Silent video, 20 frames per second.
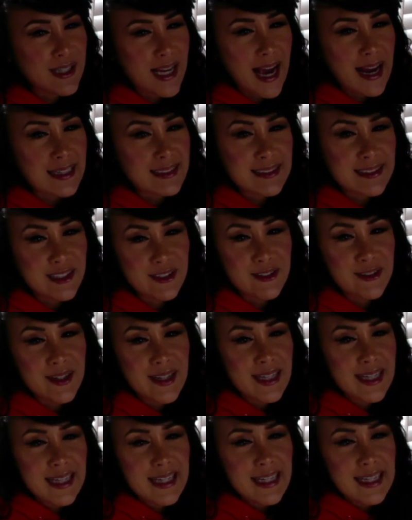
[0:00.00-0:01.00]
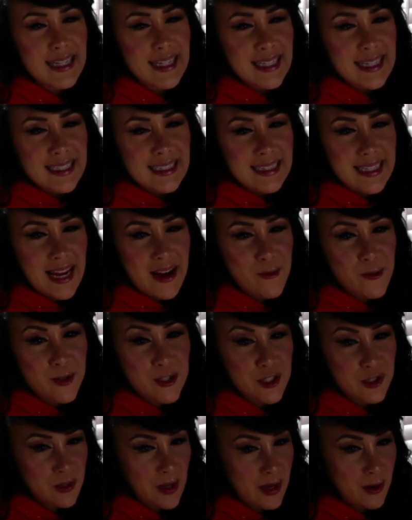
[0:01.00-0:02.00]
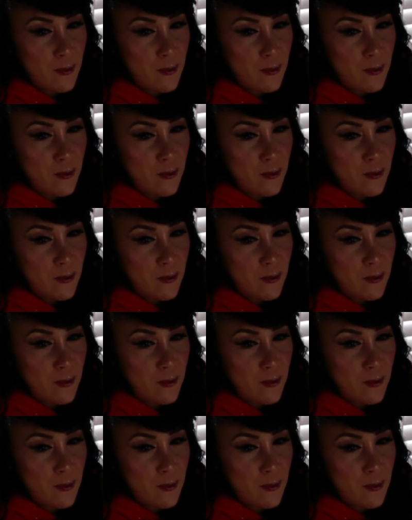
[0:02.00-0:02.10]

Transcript: yeah, so they were just like